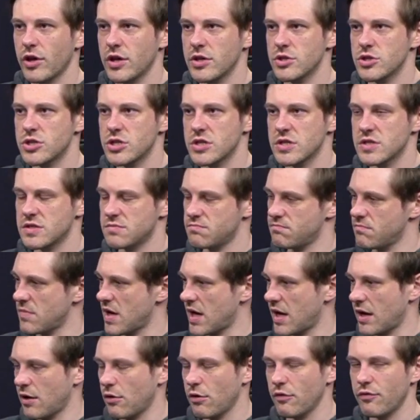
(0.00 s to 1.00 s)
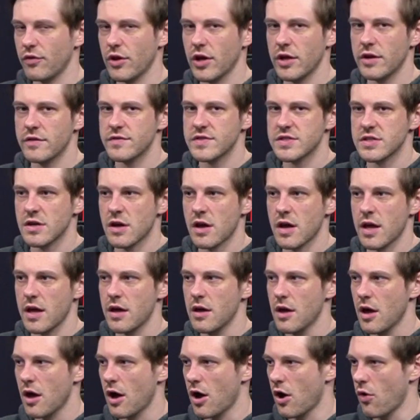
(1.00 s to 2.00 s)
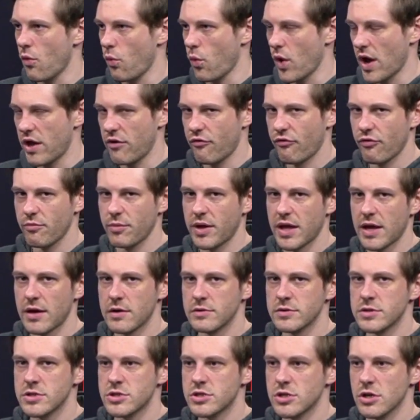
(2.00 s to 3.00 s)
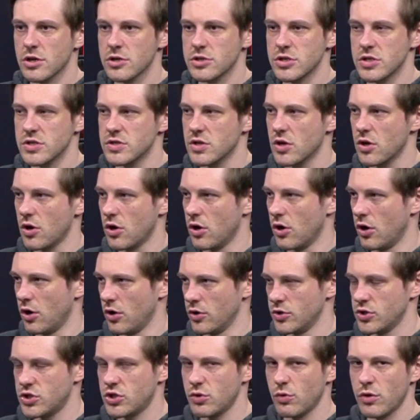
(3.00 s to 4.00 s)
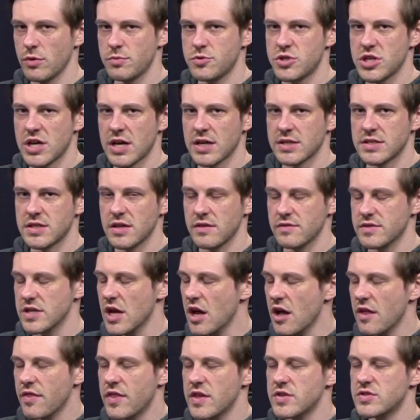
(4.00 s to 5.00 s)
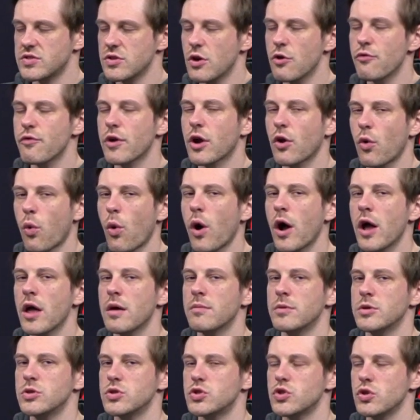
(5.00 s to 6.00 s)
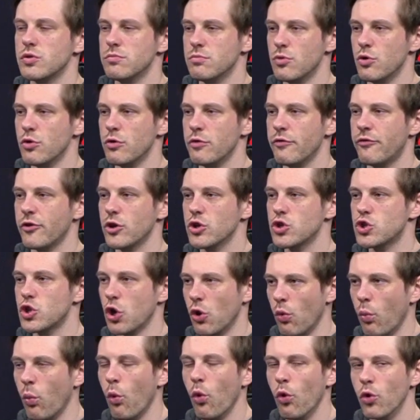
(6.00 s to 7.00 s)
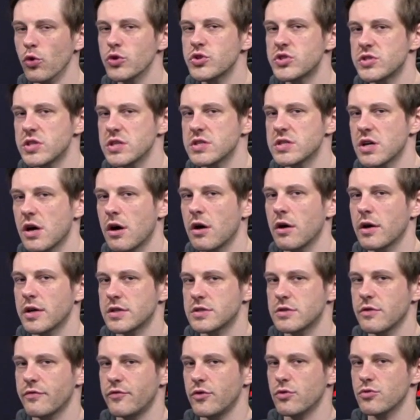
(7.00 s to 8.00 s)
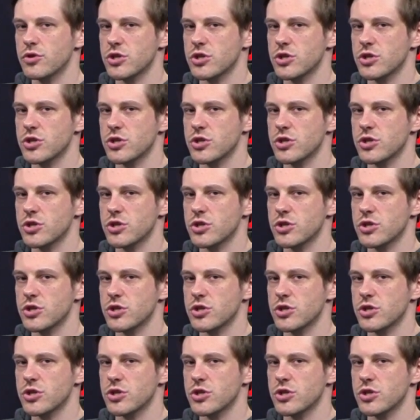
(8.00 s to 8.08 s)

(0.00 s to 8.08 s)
inches out of line of sight, away from counter charges, onto an objective. There's no requirement to move towards the target of your